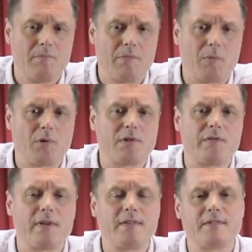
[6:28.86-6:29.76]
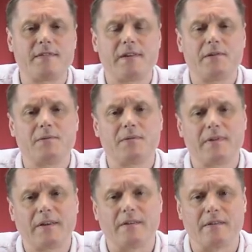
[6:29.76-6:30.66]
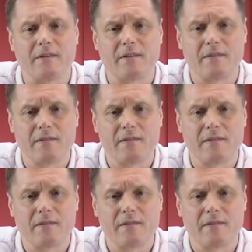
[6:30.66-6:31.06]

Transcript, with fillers: But what if they still didn't?